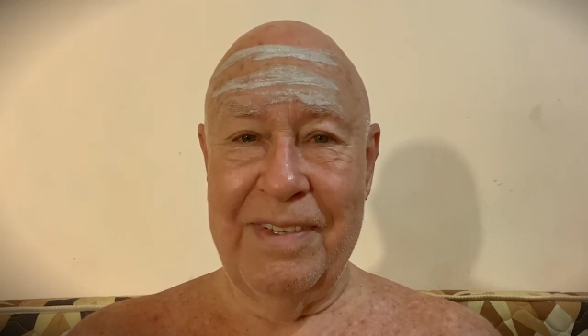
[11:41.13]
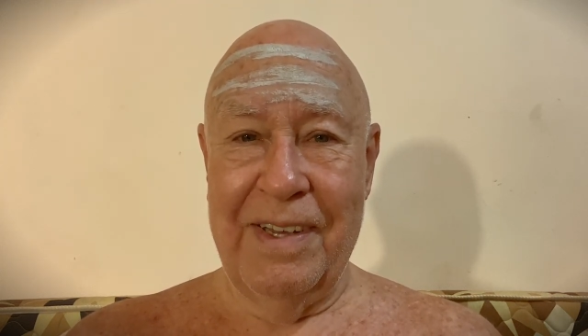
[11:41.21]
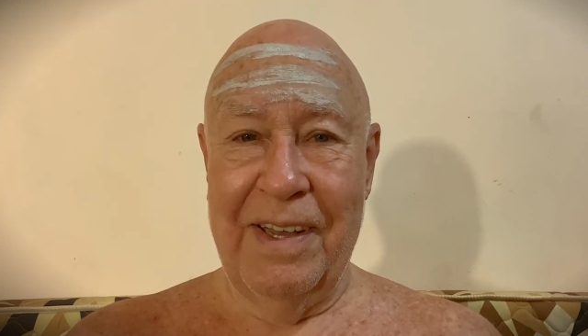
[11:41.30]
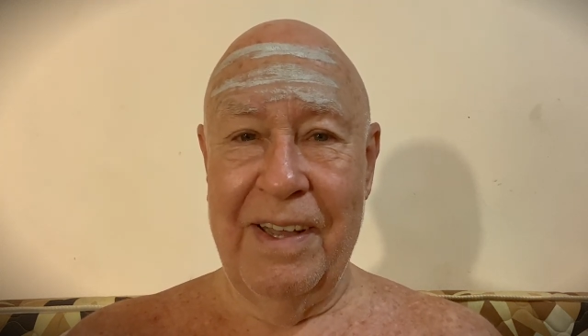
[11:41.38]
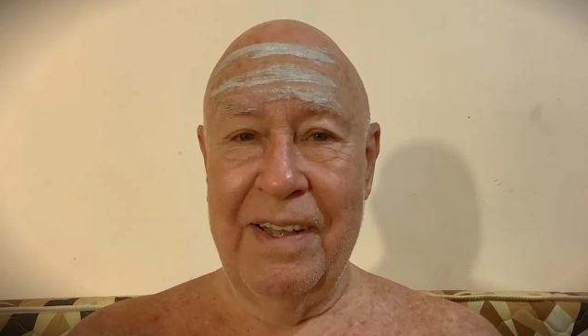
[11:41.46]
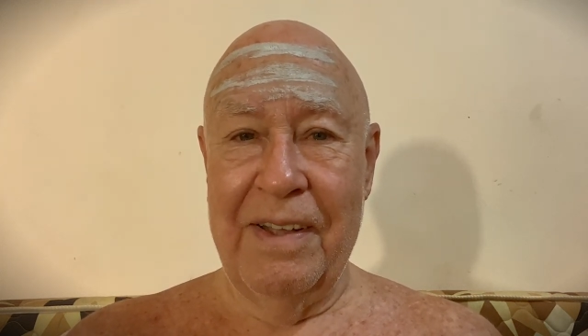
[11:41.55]

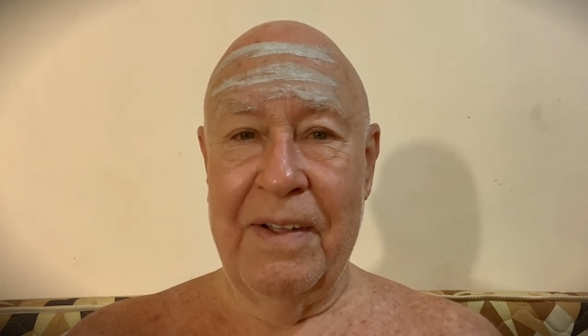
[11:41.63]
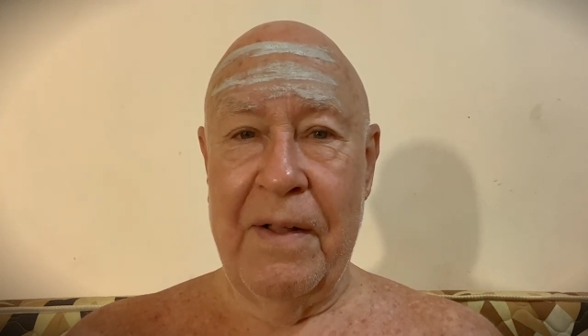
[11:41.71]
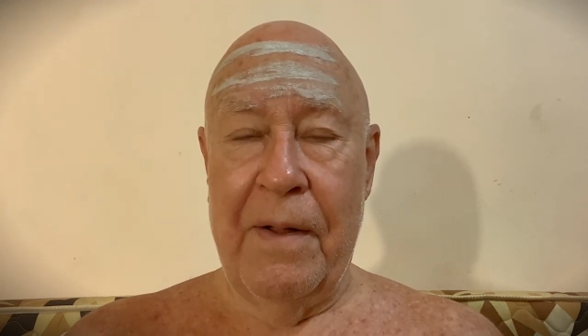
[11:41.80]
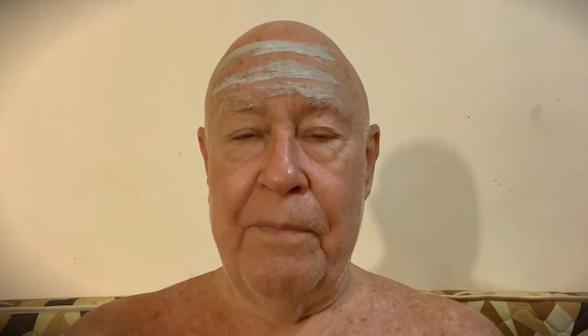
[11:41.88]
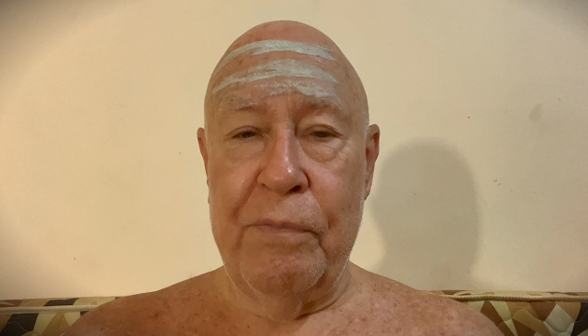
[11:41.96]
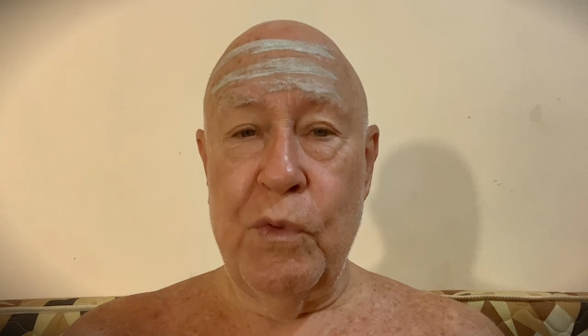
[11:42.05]
Huh?
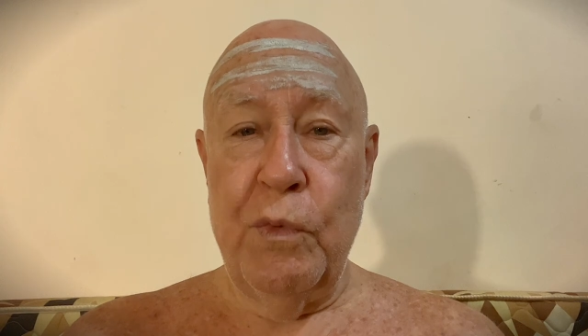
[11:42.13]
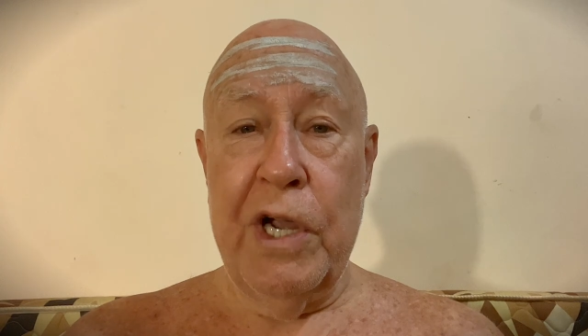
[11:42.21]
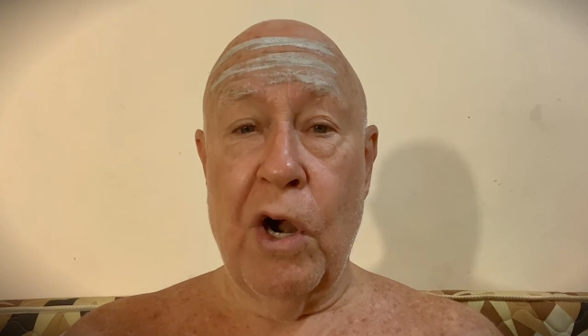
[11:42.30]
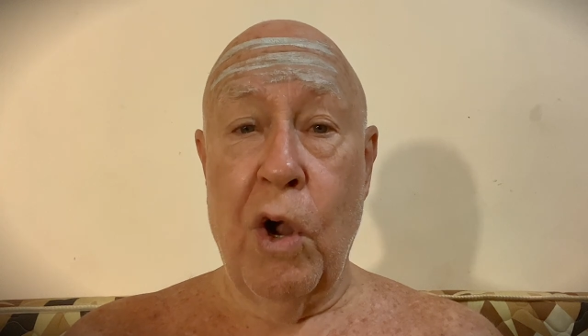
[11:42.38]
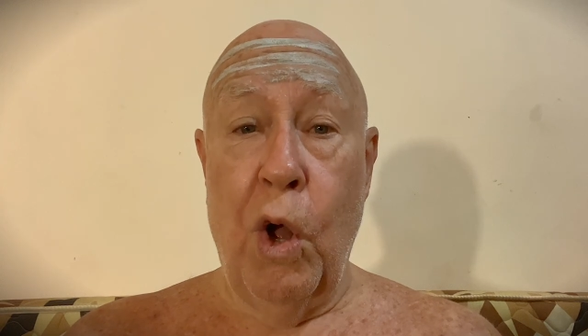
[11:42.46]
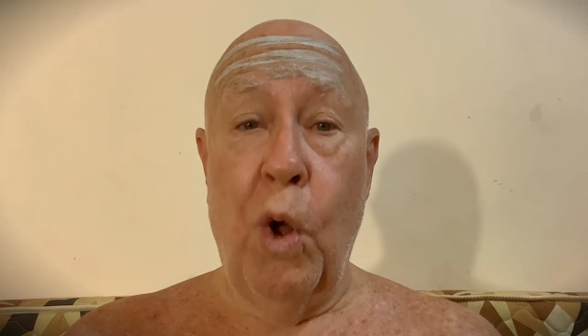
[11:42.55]
We
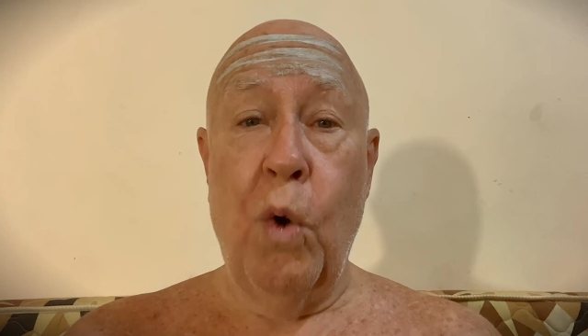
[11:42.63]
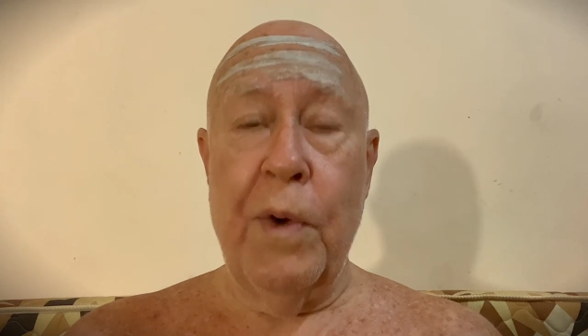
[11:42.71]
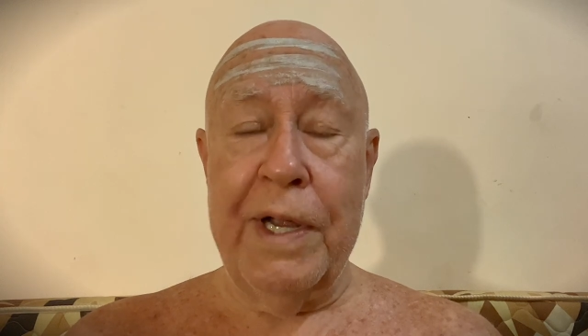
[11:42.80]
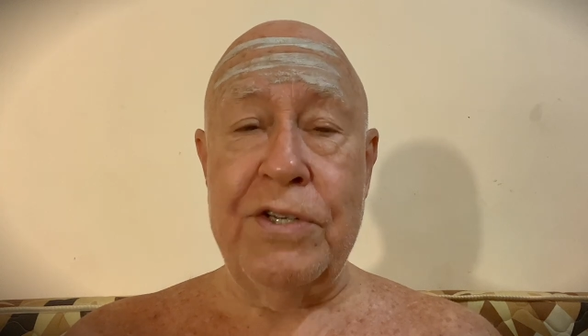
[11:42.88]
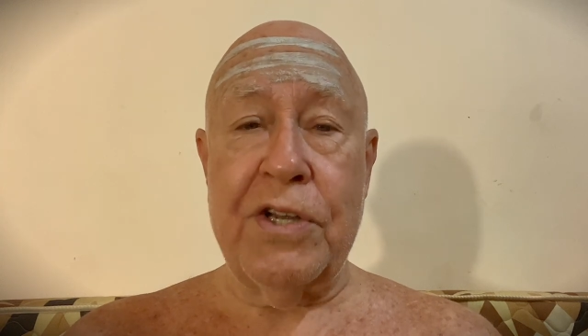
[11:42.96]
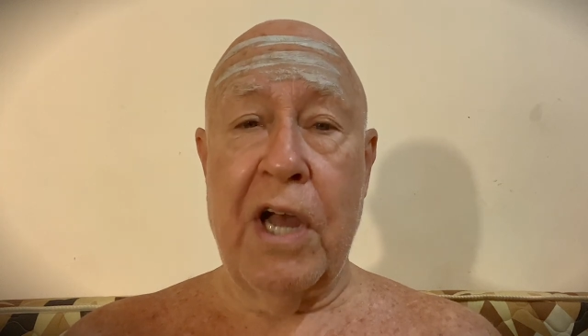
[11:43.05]
are
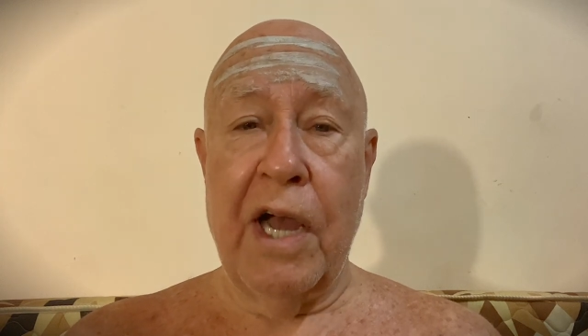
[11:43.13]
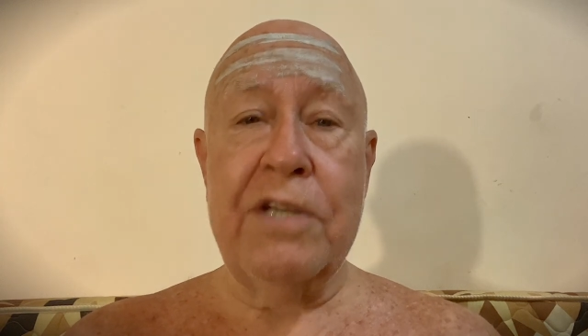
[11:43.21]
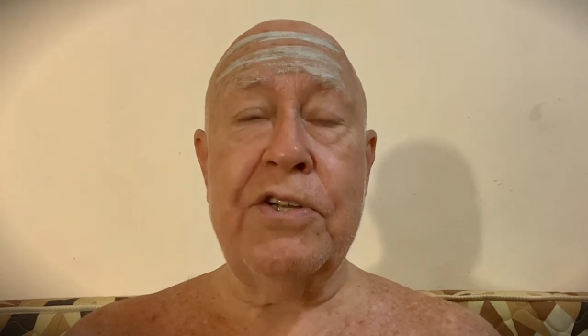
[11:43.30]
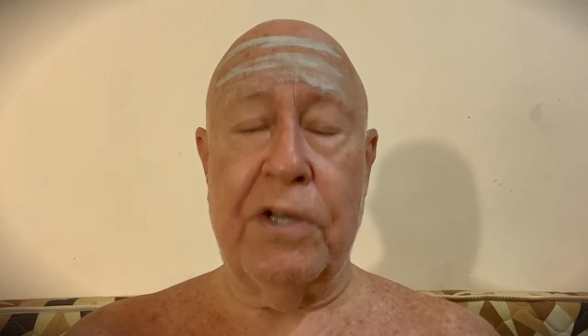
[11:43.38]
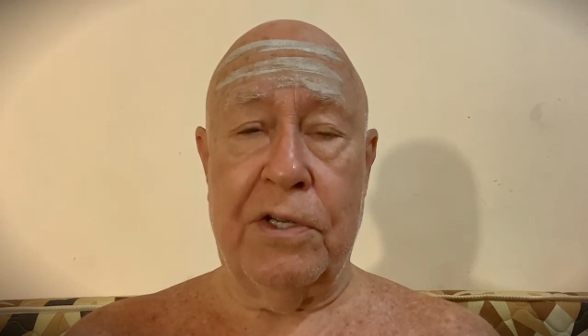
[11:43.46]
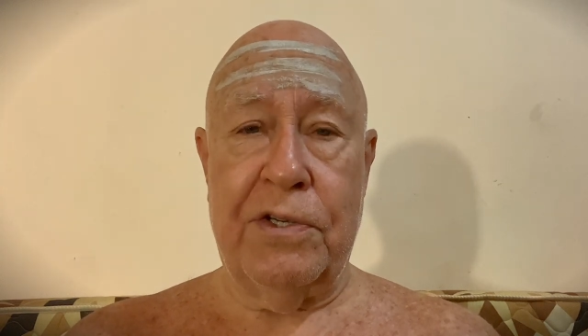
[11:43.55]
always
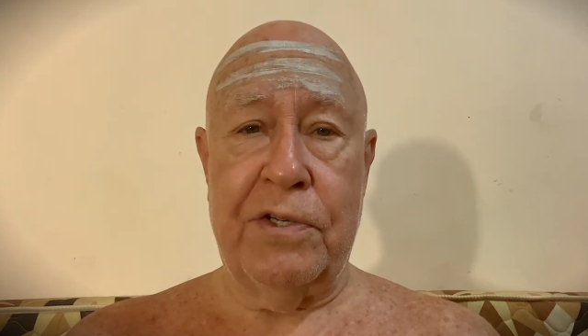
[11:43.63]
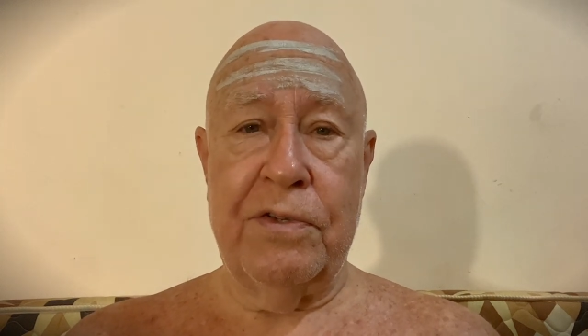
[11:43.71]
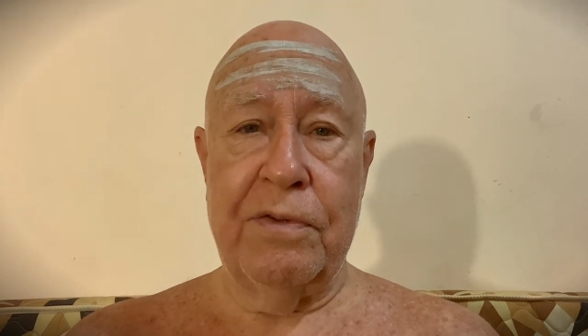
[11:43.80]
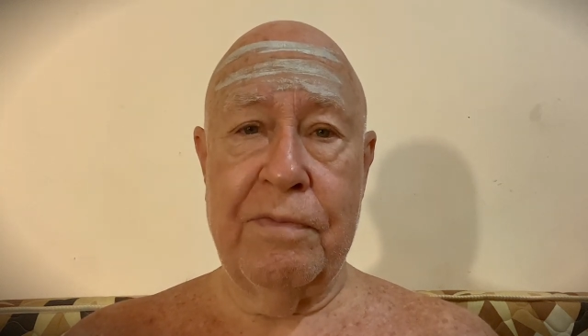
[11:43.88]
conscious.